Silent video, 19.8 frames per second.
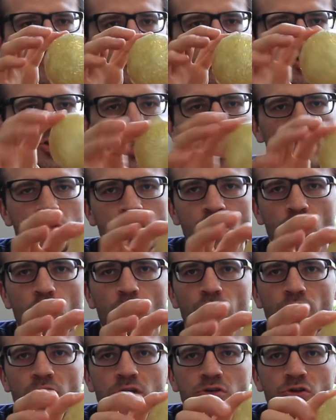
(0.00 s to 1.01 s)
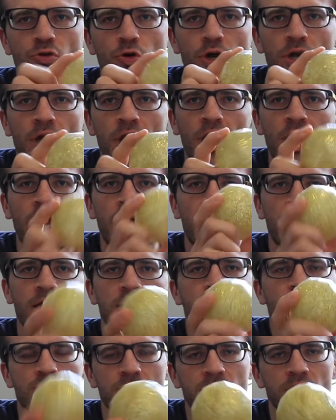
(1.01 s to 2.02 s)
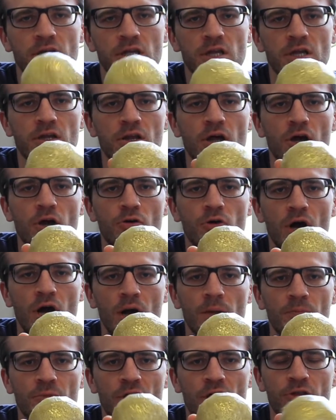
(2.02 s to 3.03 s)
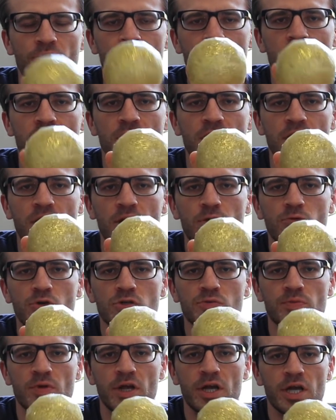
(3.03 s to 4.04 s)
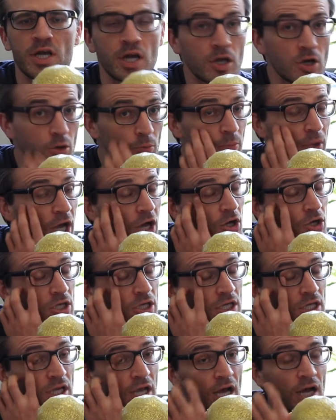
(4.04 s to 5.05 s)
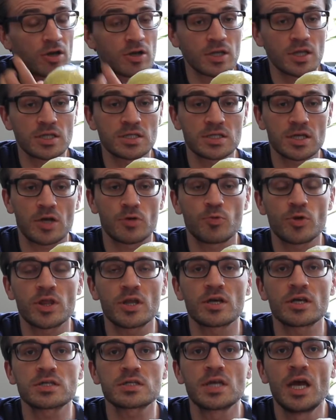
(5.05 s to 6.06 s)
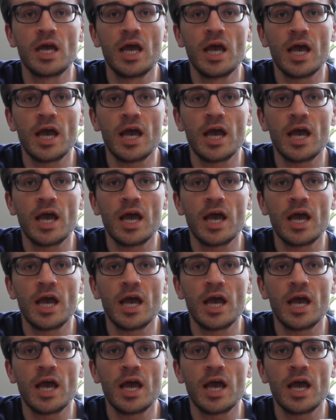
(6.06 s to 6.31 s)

So that was the Gold Rush toy. Interestingly though, the other night he was playing on our balcony out in the sun with this,